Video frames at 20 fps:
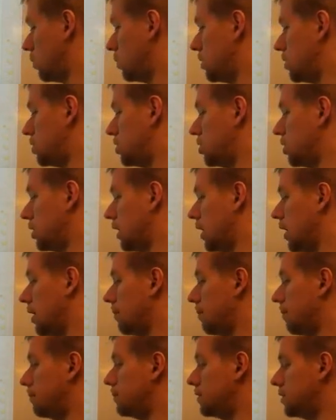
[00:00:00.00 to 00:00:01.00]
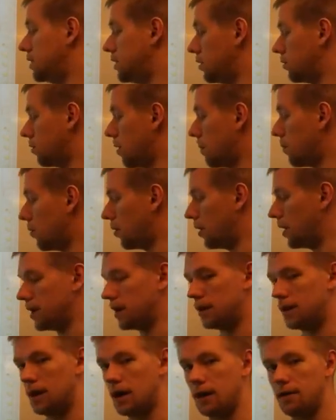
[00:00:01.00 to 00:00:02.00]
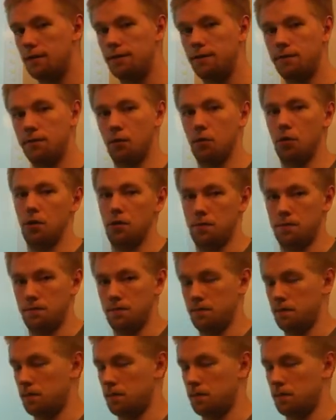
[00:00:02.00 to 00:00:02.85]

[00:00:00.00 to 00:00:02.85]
we should get 0.94.